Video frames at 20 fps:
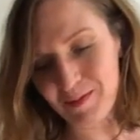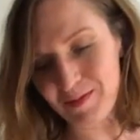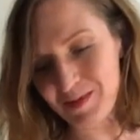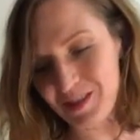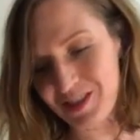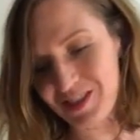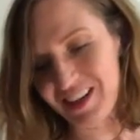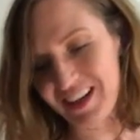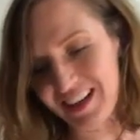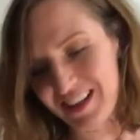
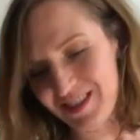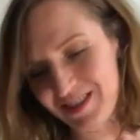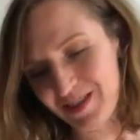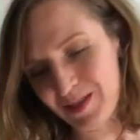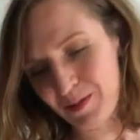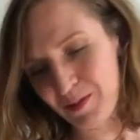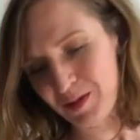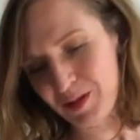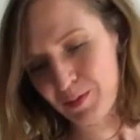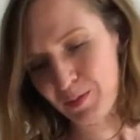Should I use
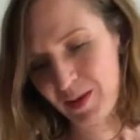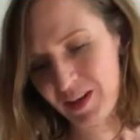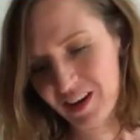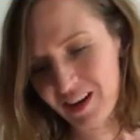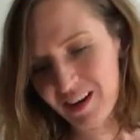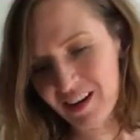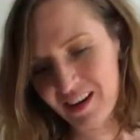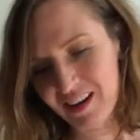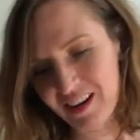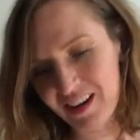so much
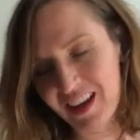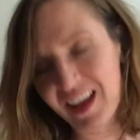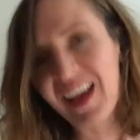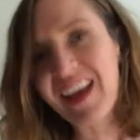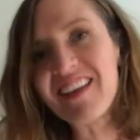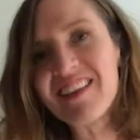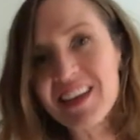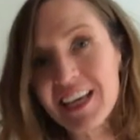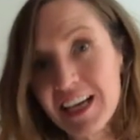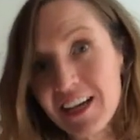butter?
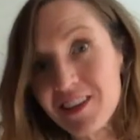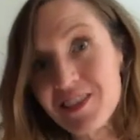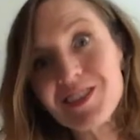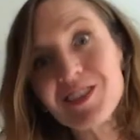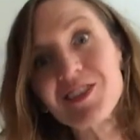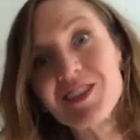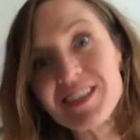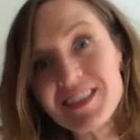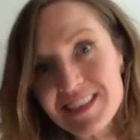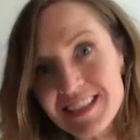And the
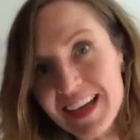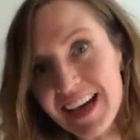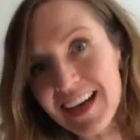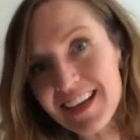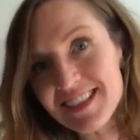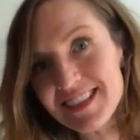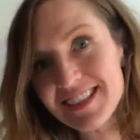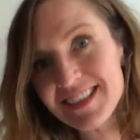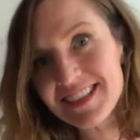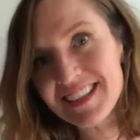answer is
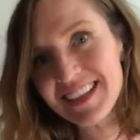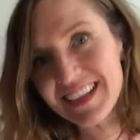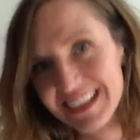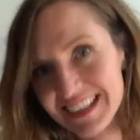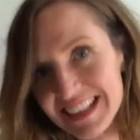yes.